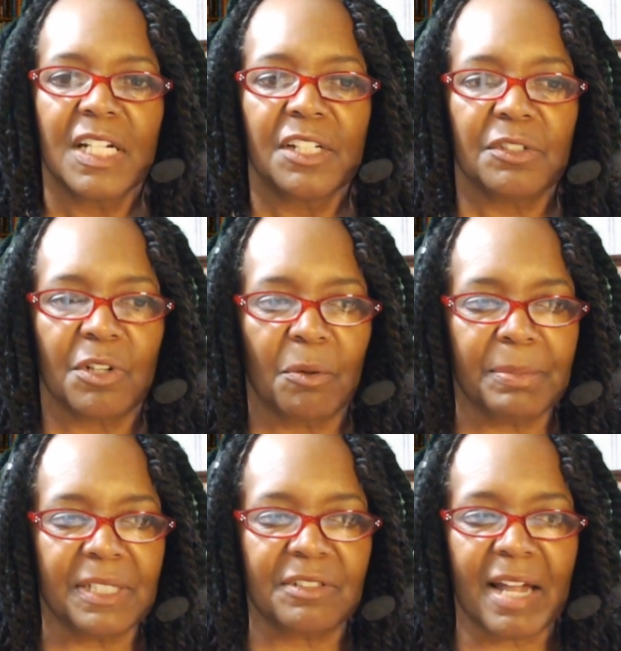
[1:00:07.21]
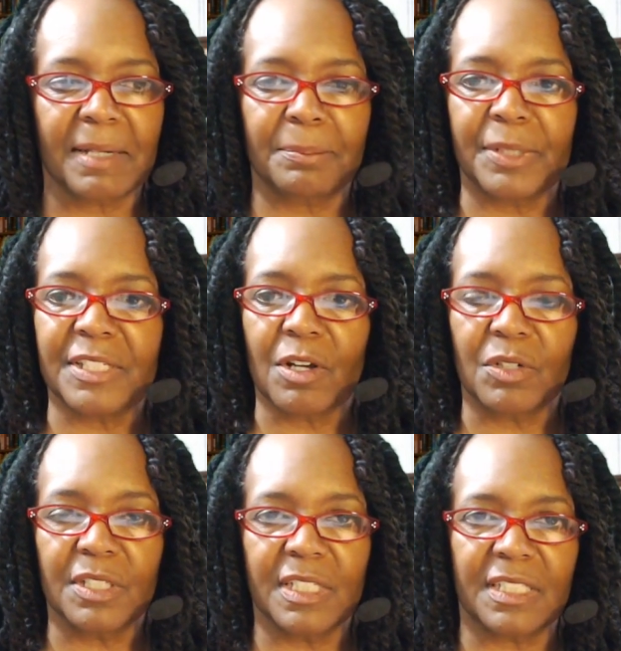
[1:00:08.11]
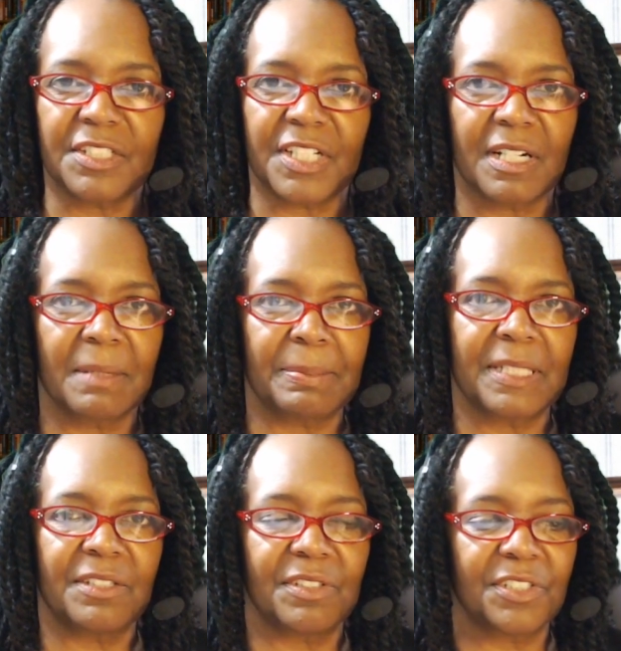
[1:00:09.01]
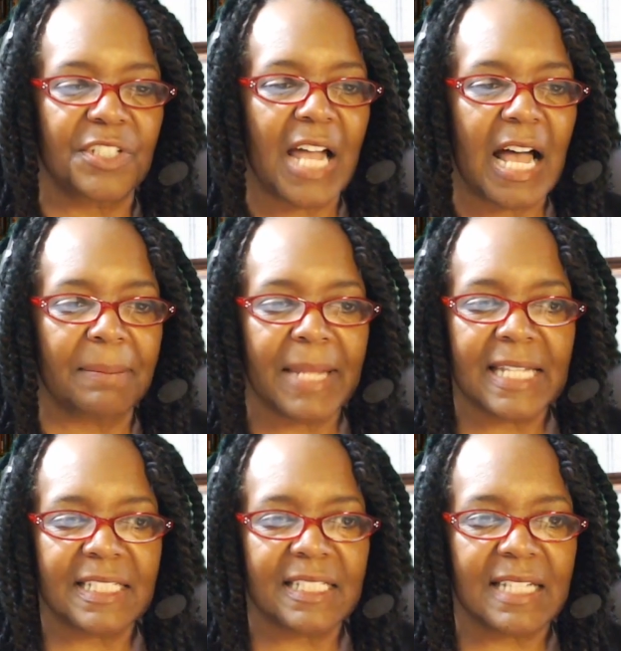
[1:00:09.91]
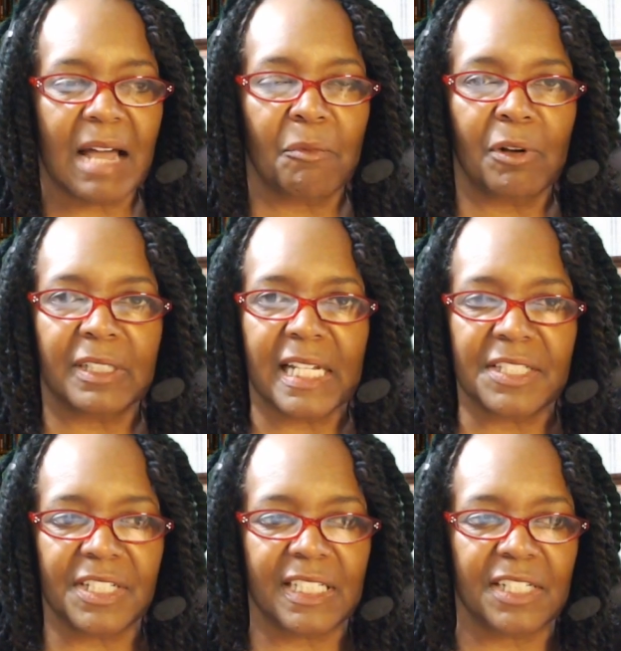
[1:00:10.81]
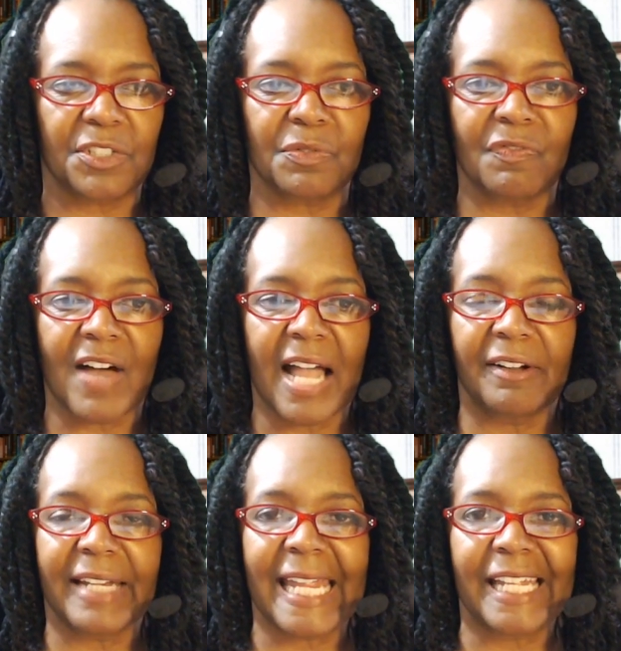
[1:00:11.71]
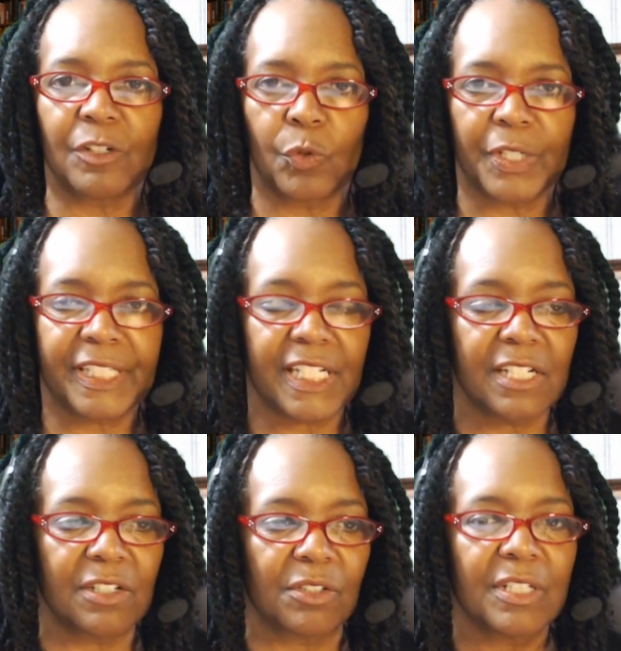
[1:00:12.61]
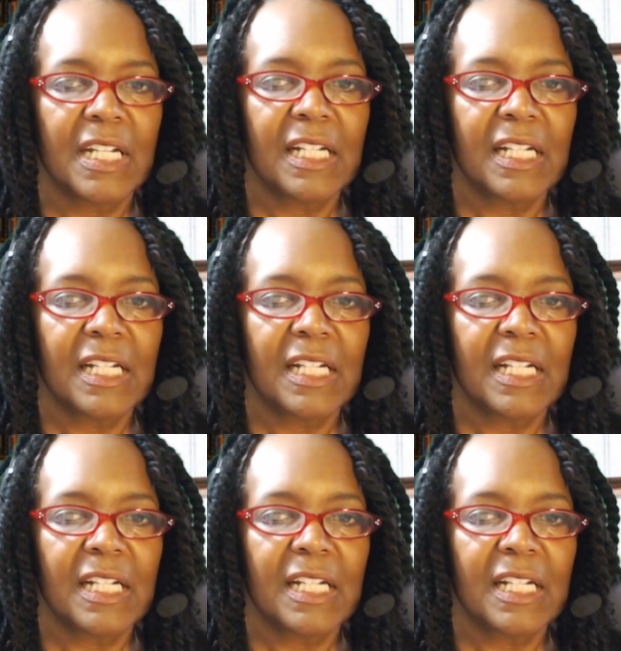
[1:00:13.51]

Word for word: You don't be trying to bring your hood shit up into the job. That does not work. That should get you fired and or killed.